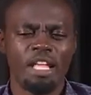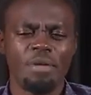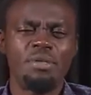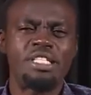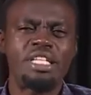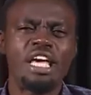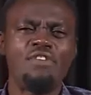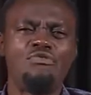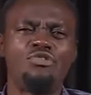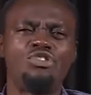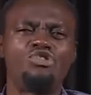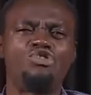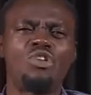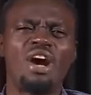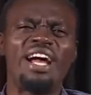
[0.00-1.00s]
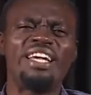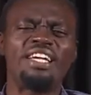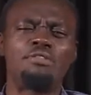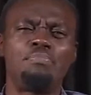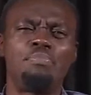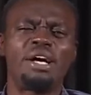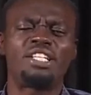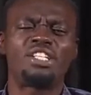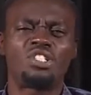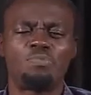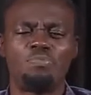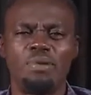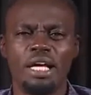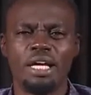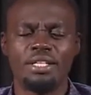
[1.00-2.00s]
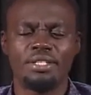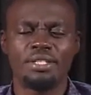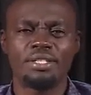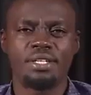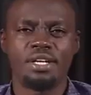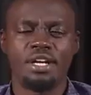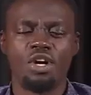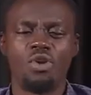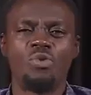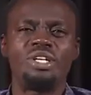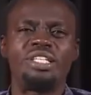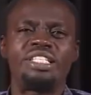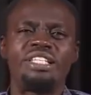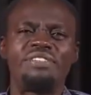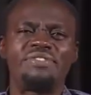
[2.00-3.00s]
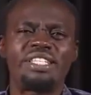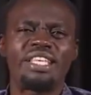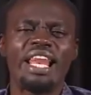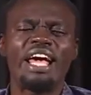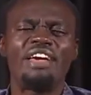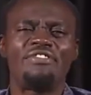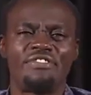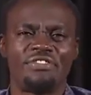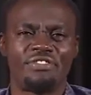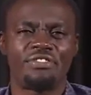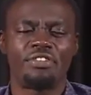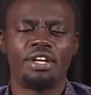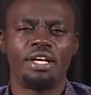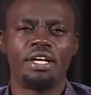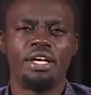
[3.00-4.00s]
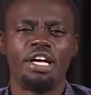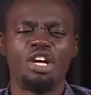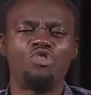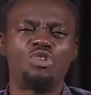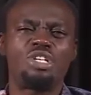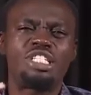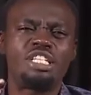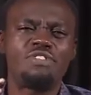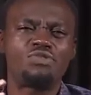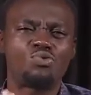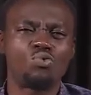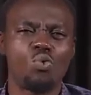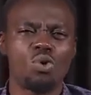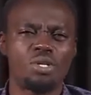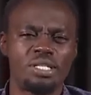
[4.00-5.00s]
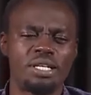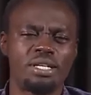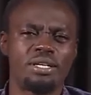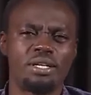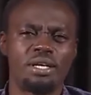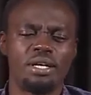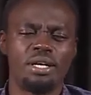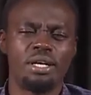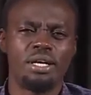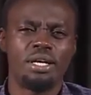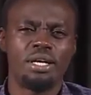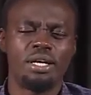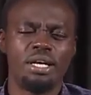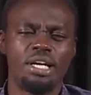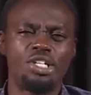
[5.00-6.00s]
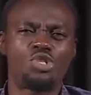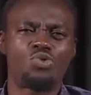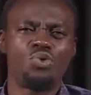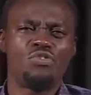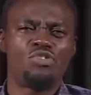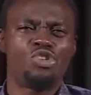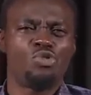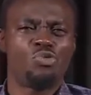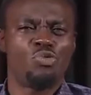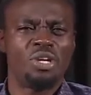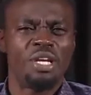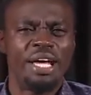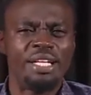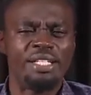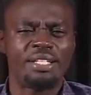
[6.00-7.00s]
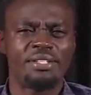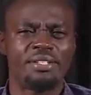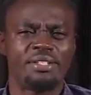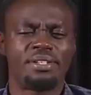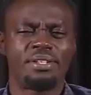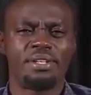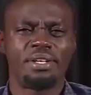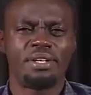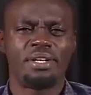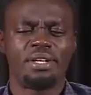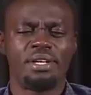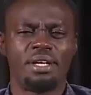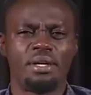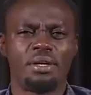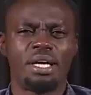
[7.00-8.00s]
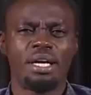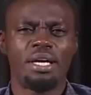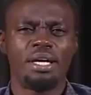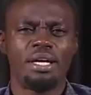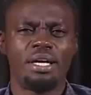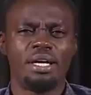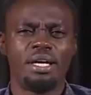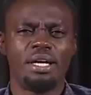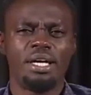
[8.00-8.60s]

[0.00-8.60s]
That means every dry and parched place receives life, it receives water, it's rejuvenated, okay?